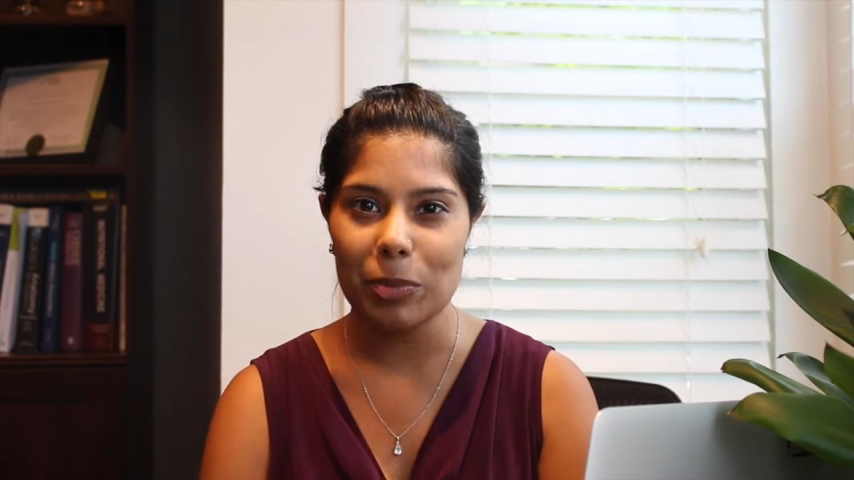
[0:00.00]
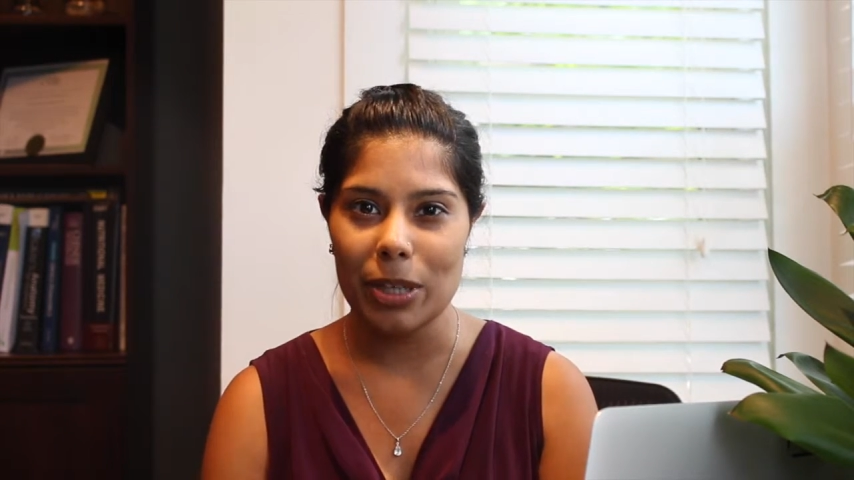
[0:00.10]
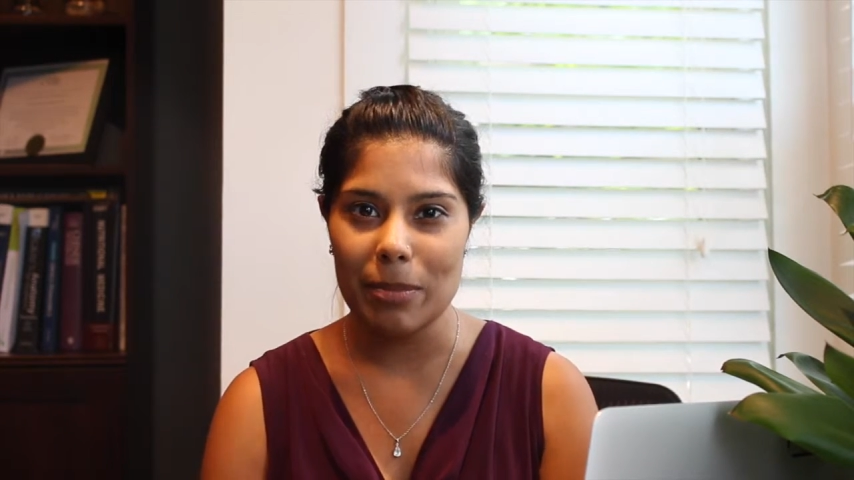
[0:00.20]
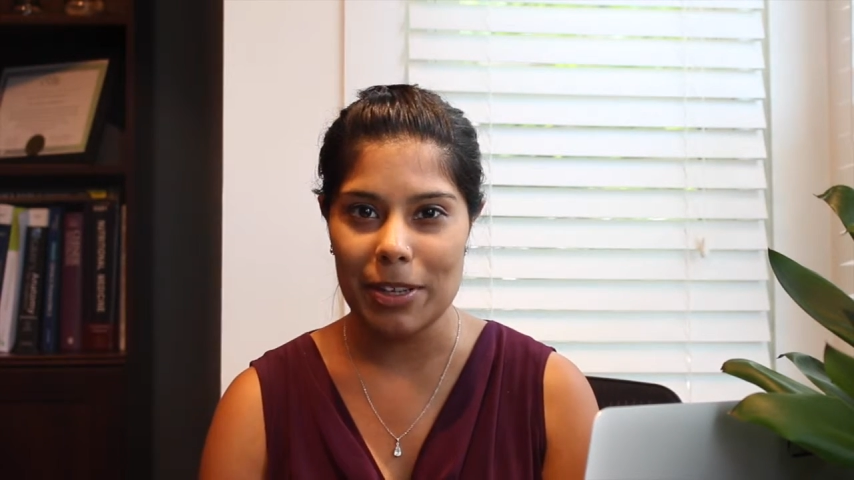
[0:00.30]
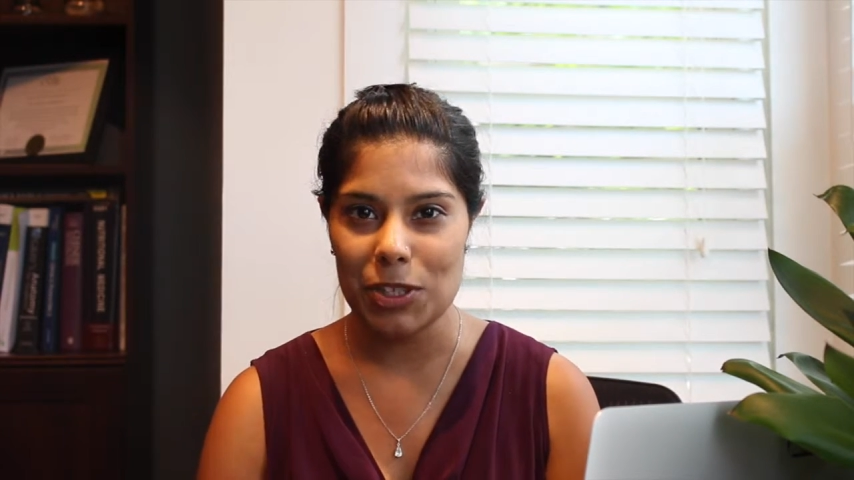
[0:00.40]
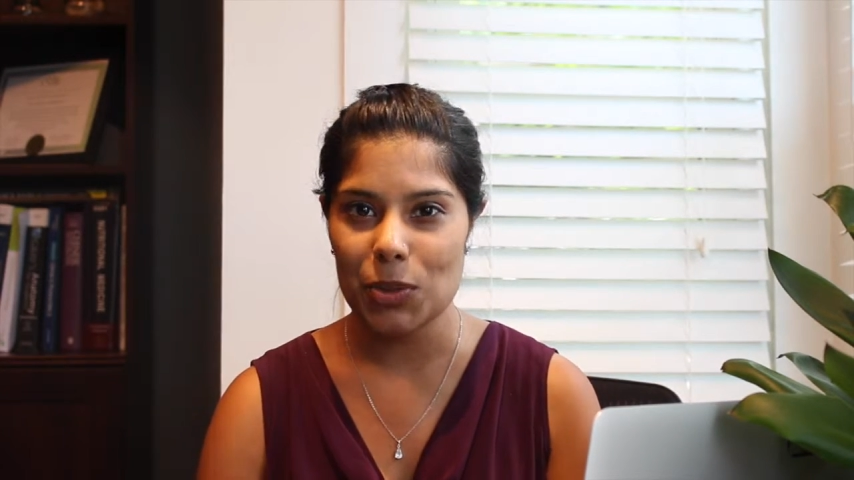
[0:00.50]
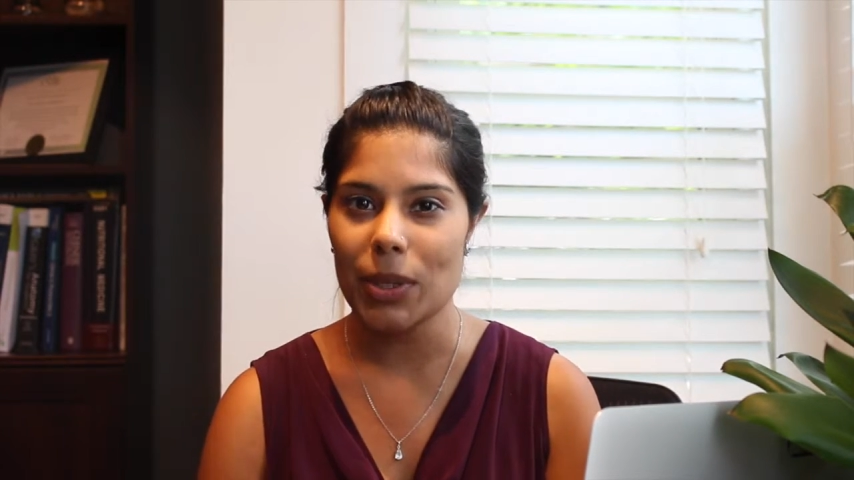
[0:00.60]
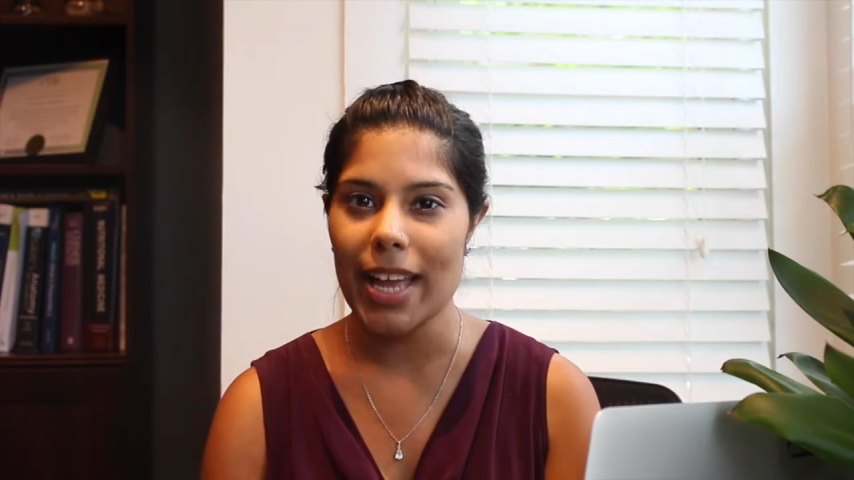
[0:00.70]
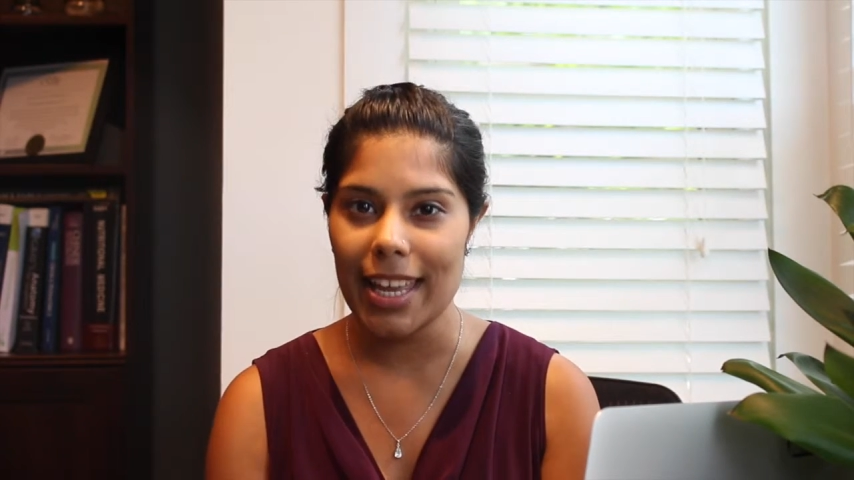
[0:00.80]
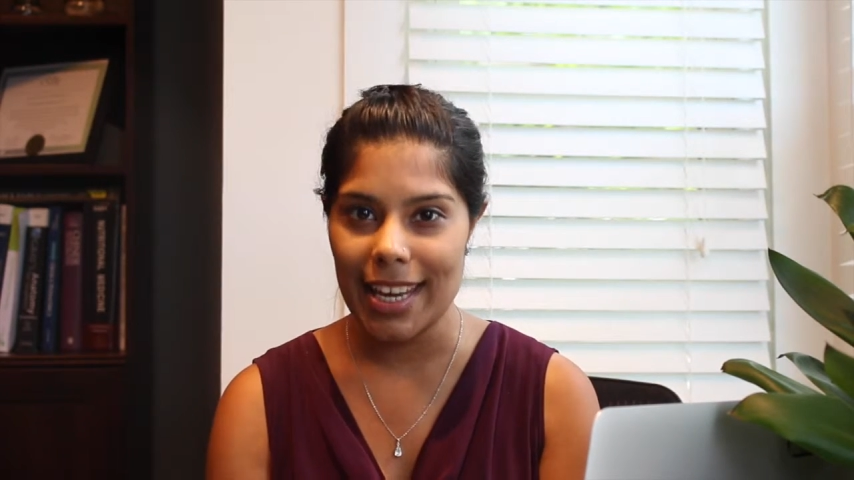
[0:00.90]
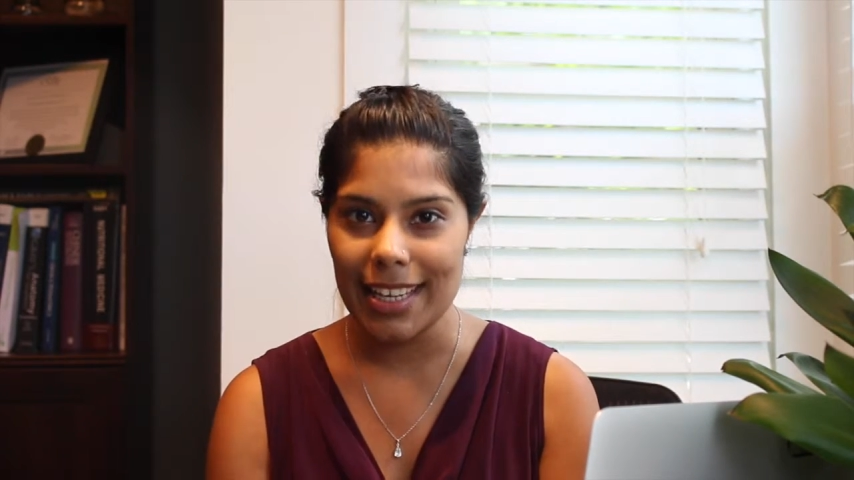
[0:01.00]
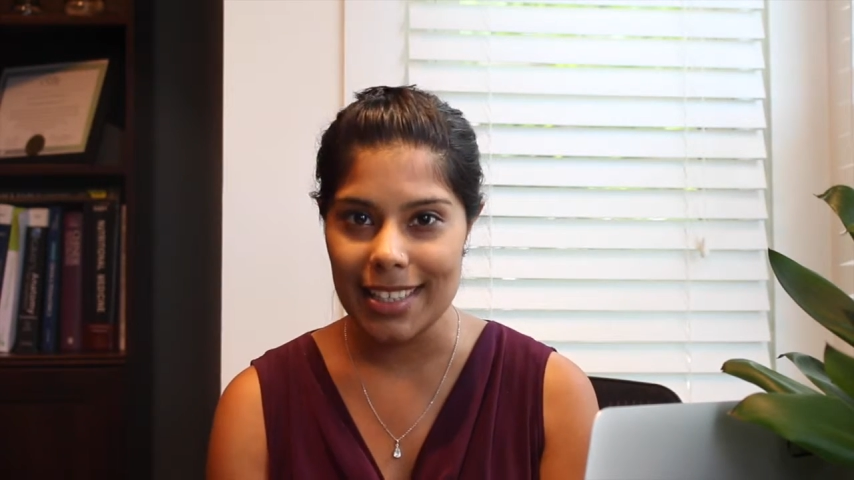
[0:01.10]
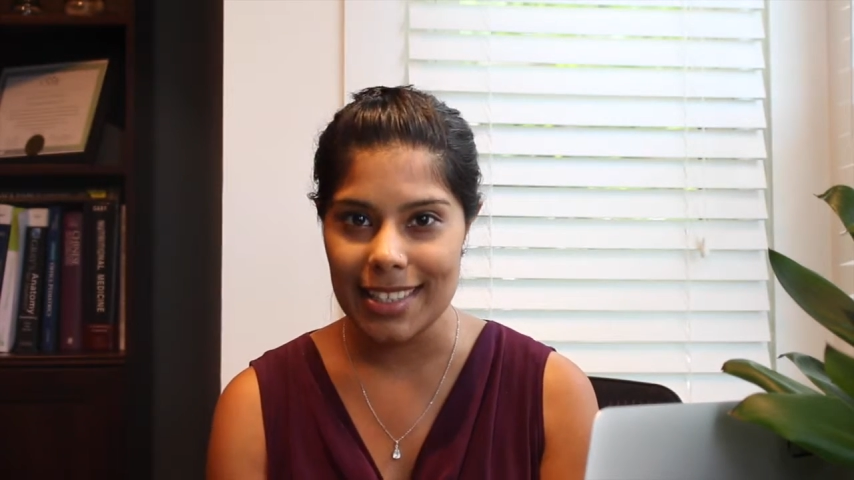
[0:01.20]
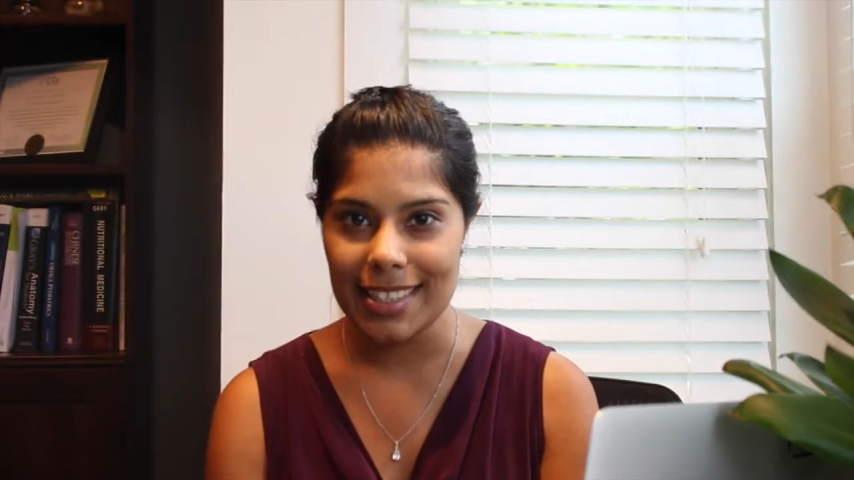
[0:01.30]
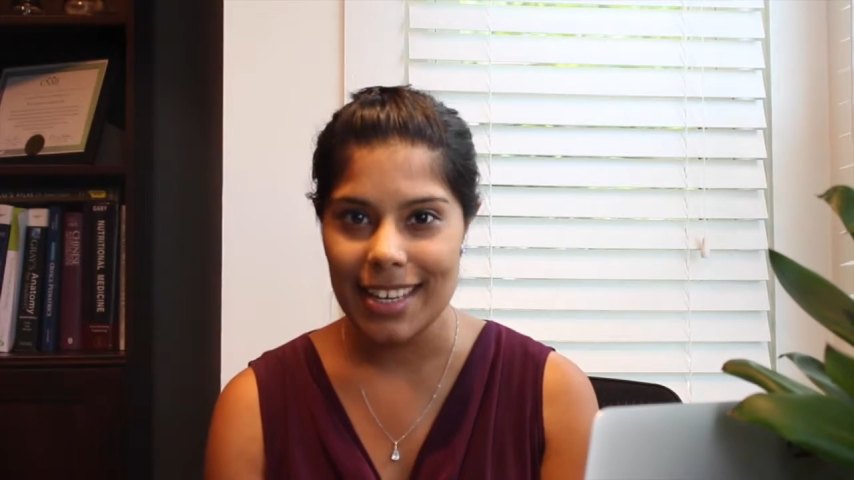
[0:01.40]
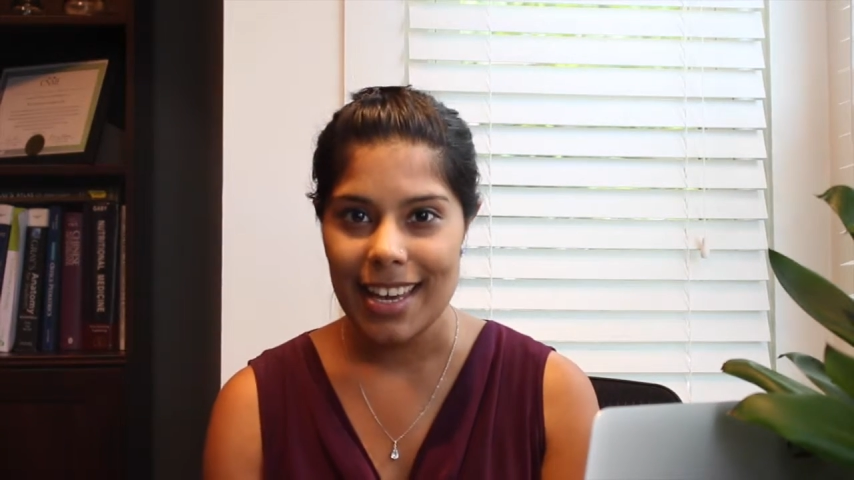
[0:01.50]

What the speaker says: premenstrual headaches,